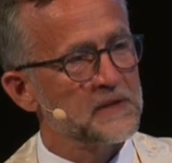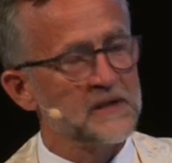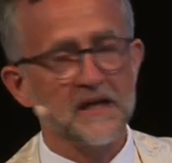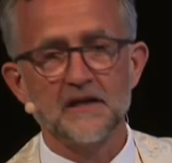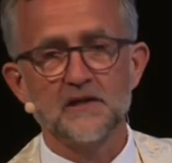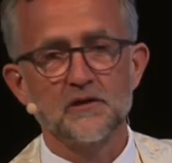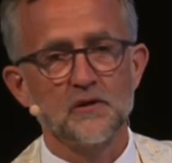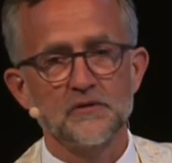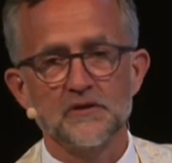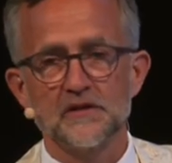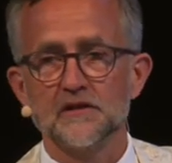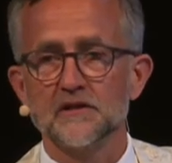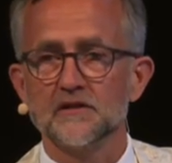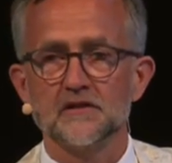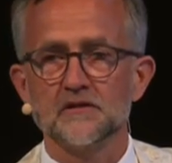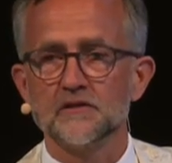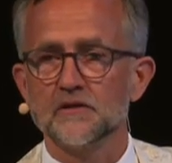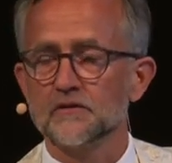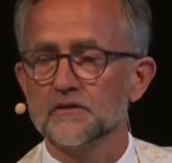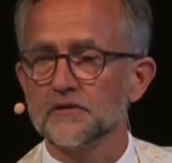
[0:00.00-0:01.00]
But I know
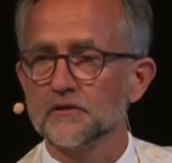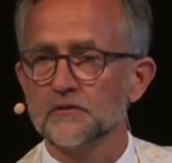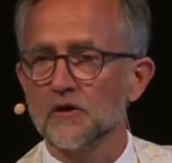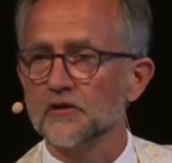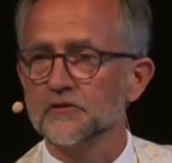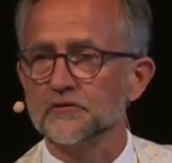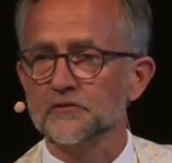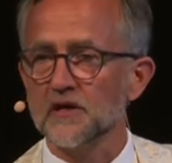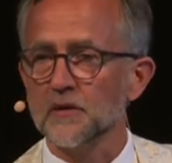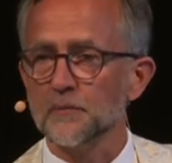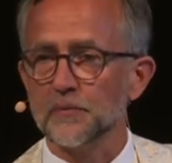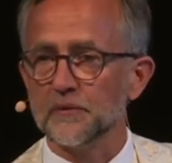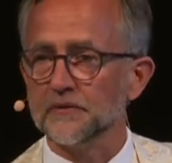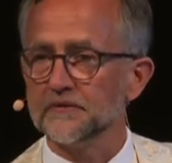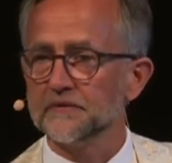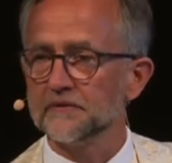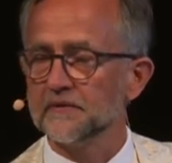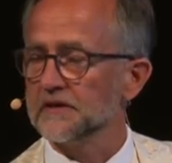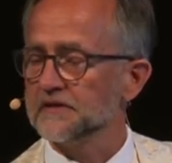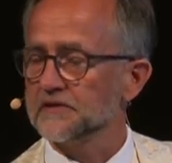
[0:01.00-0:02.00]
that you're, you're all
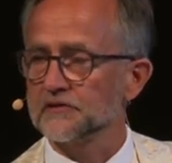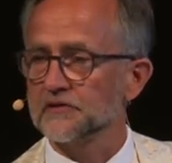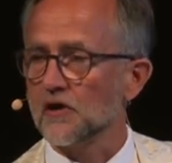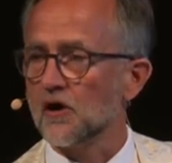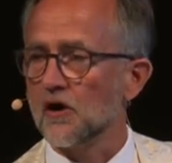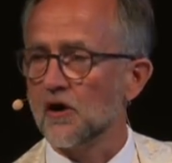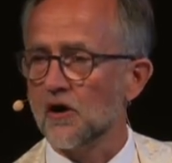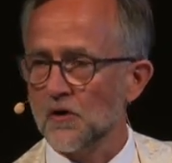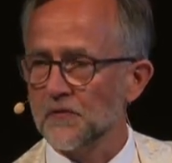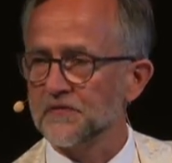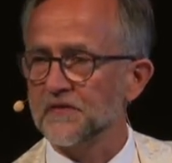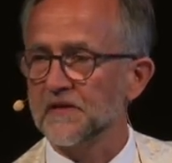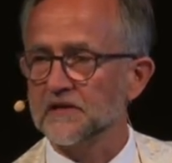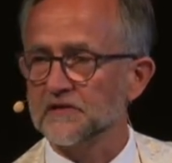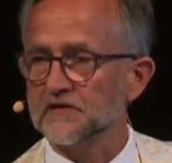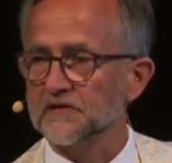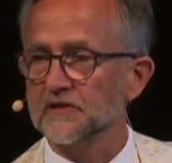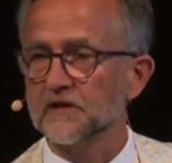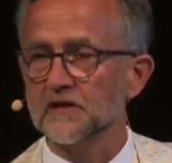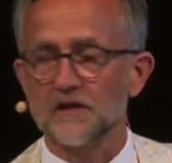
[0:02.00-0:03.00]
trampled, right? There's all
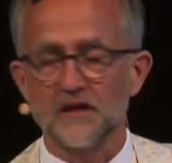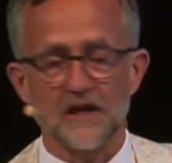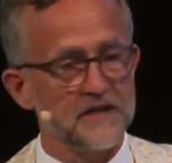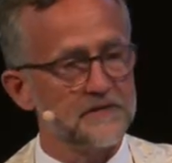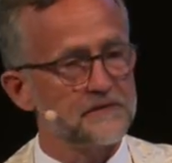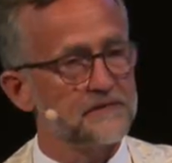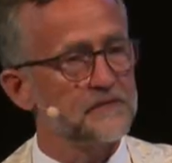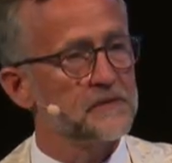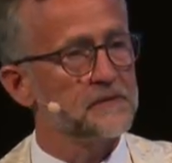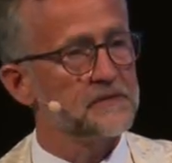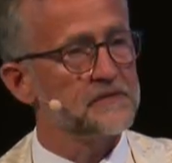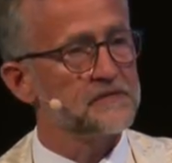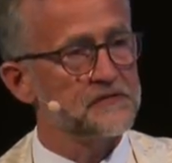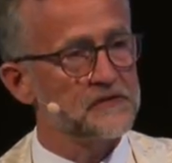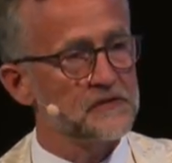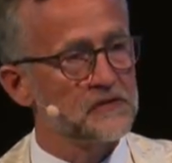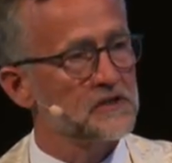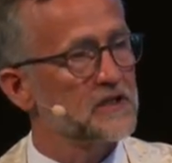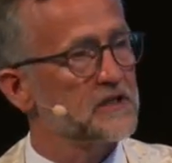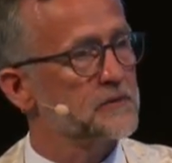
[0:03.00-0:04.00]
things in our life where we
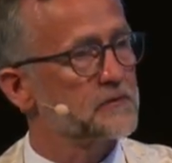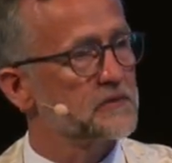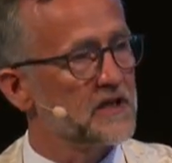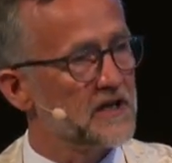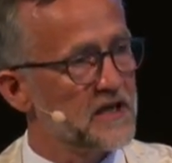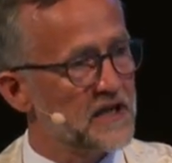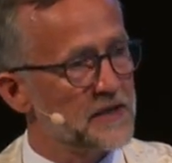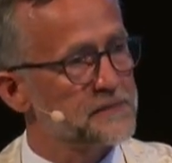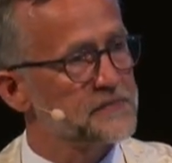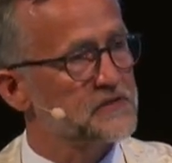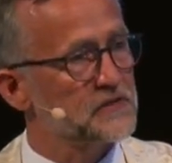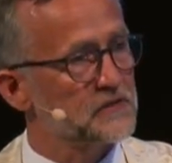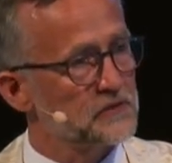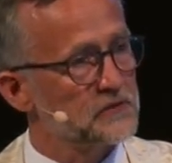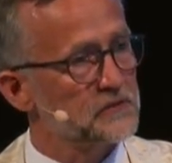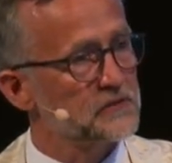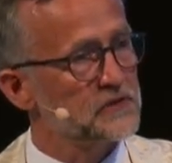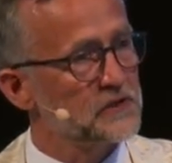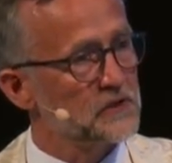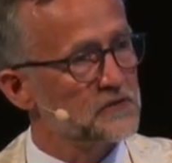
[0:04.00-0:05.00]
feel like we're
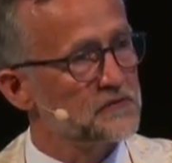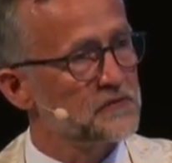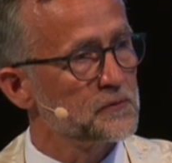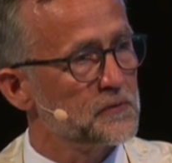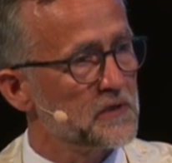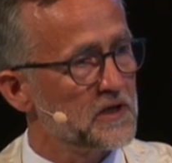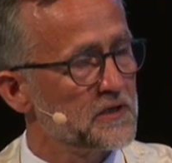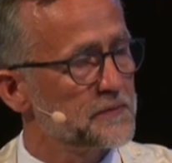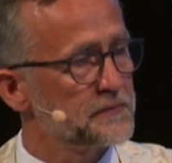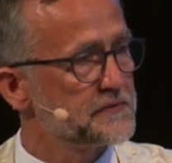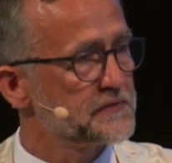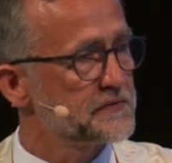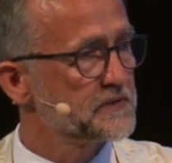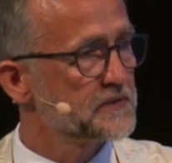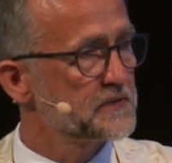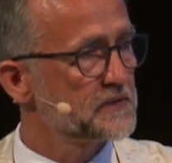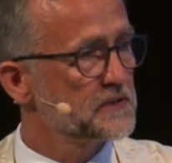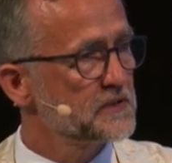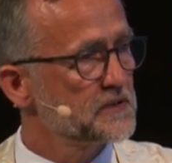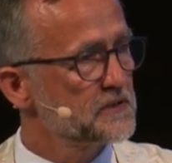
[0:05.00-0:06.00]
absolutely overwhelmed.
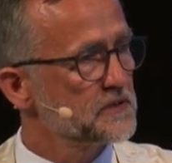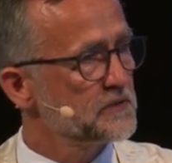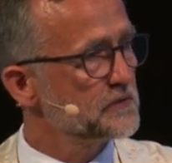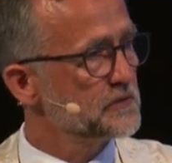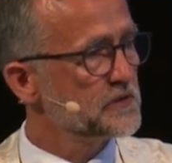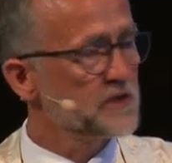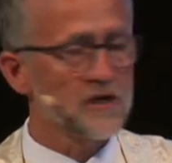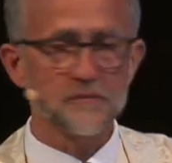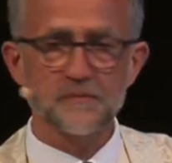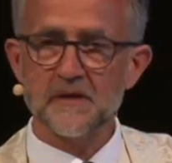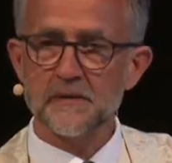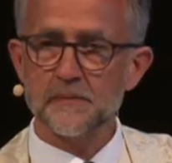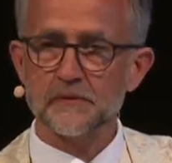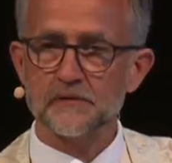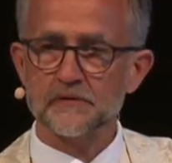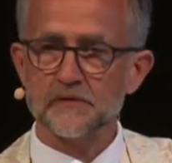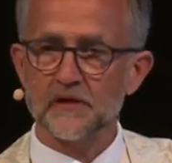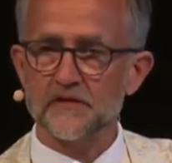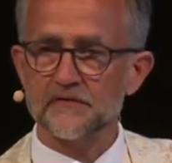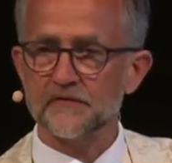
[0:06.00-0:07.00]
You young
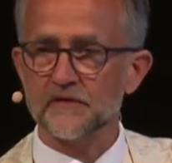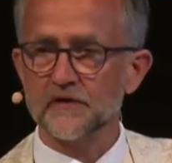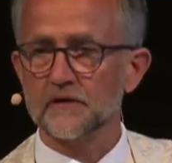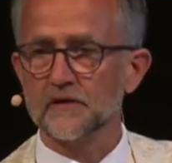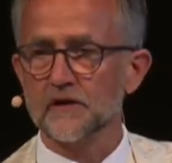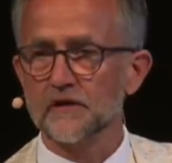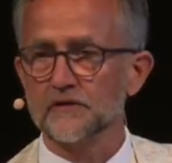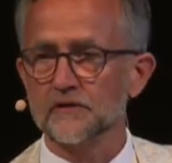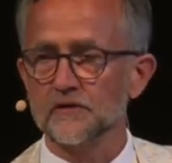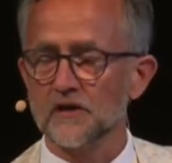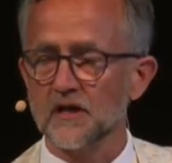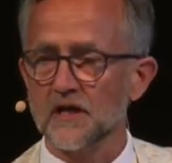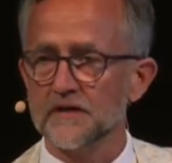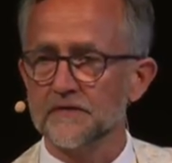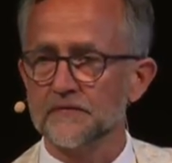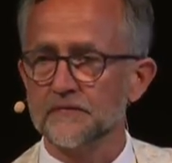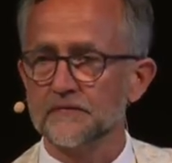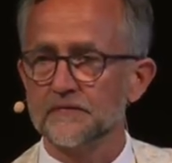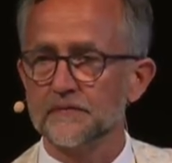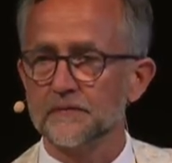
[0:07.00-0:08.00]
people trying to figure out your
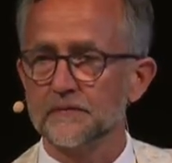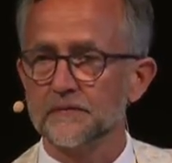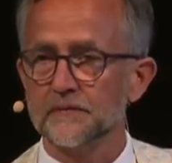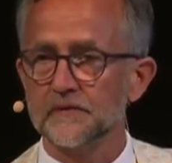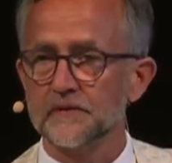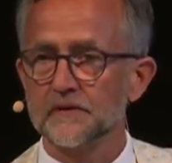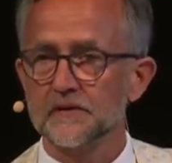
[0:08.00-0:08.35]
life,